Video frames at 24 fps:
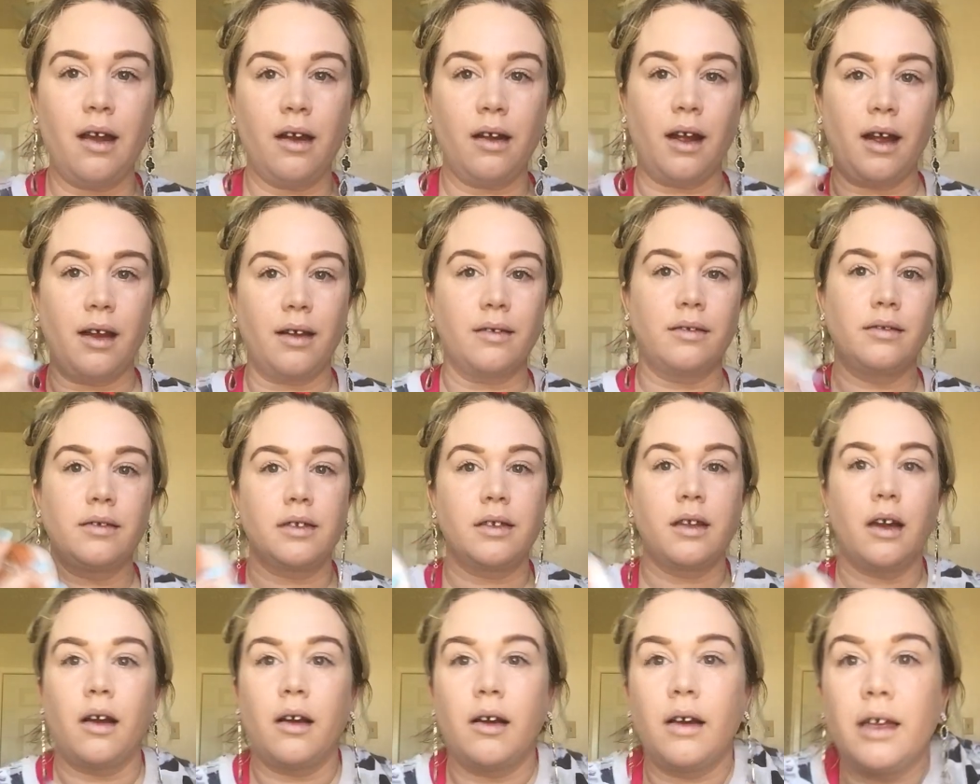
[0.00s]
Okay,
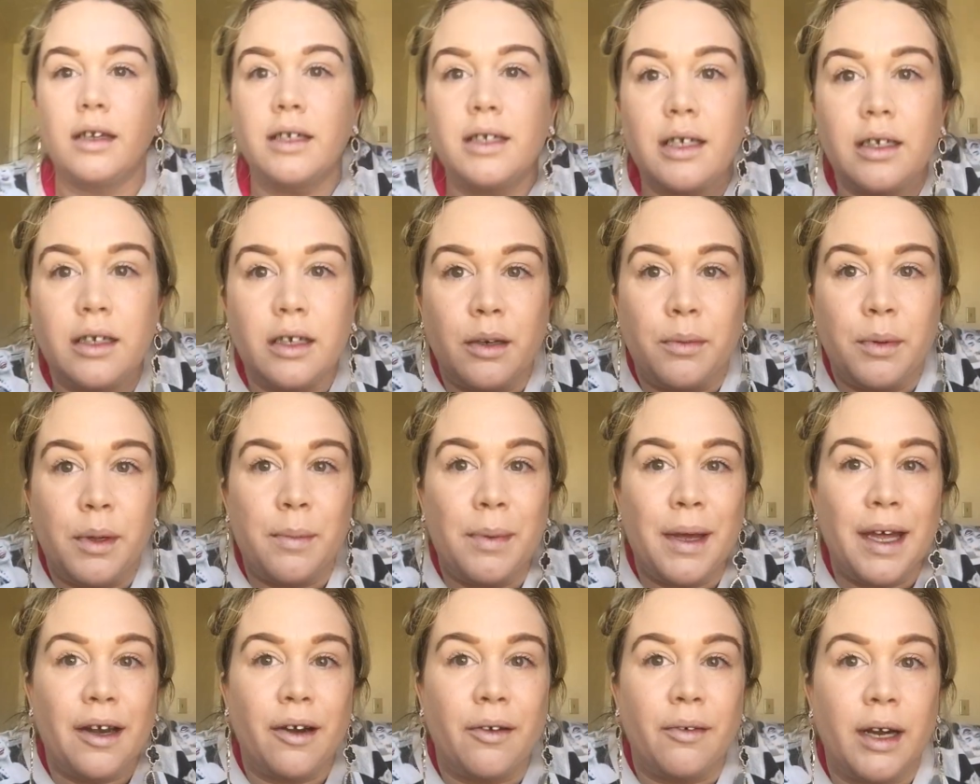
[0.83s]
so it's a little
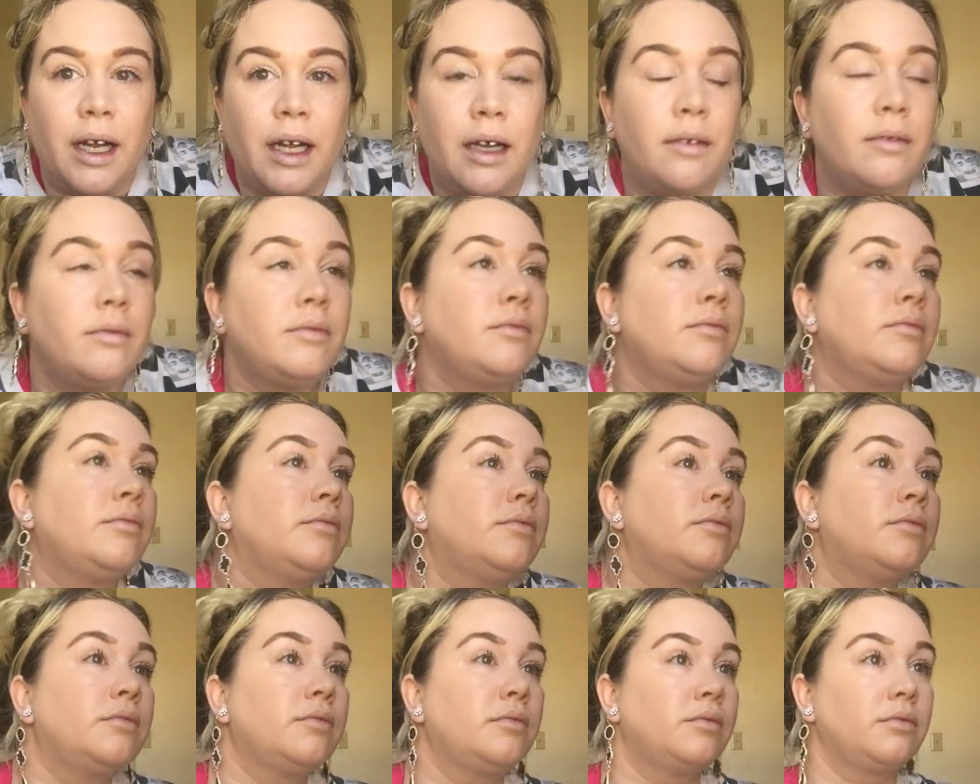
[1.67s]
bit better, right?
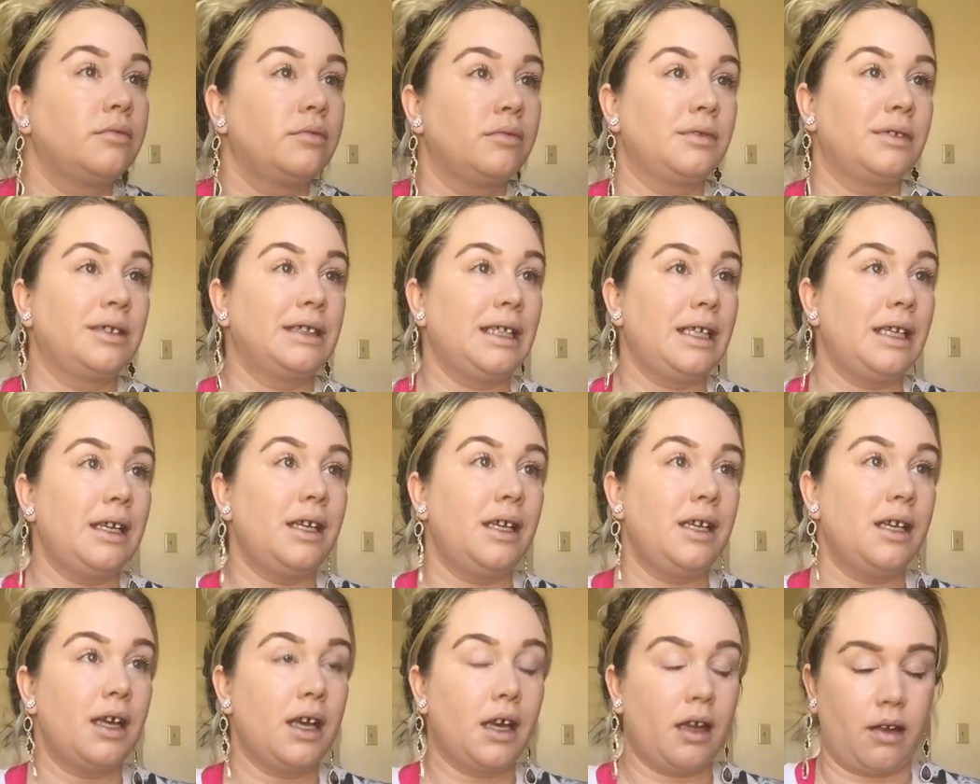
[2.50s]

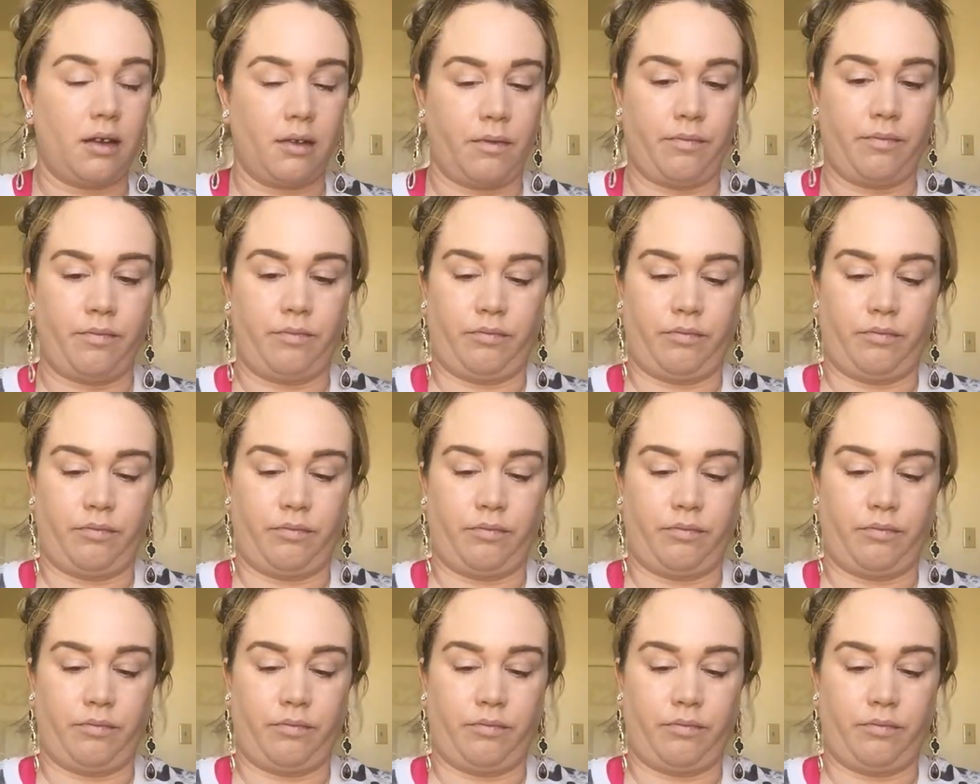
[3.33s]
Yeah.